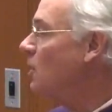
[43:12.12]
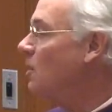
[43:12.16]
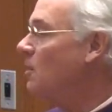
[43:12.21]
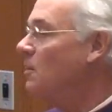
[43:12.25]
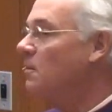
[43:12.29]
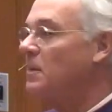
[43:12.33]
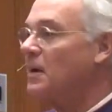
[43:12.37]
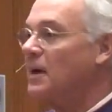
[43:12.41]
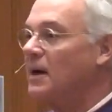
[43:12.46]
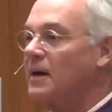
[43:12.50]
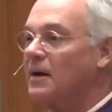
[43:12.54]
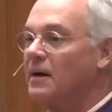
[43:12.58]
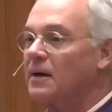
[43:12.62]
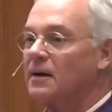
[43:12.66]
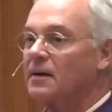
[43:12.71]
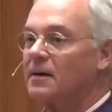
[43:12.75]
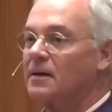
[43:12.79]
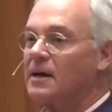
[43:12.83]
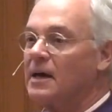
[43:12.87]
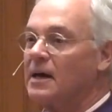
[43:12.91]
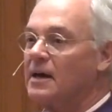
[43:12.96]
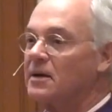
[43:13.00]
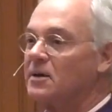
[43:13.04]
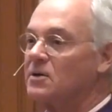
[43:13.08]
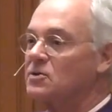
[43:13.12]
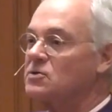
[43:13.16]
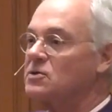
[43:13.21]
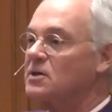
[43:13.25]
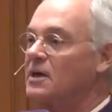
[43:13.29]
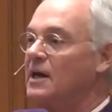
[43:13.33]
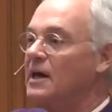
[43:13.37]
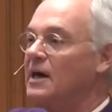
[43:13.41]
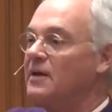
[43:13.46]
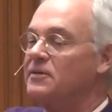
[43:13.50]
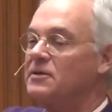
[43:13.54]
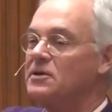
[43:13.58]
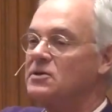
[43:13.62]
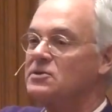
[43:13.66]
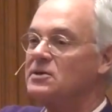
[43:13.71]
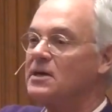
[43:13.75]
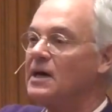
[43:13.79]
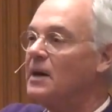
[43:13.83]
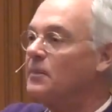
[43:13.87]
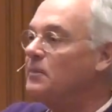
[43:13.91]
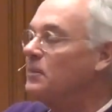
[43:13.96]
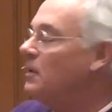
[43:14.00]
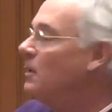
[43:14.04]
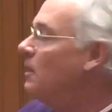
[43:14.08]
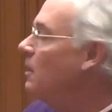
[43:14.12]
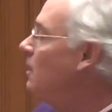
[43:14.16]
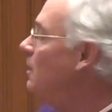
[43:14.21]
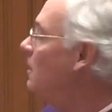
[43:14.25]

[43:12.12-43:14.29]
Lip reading: by Canons Kathy Zappa,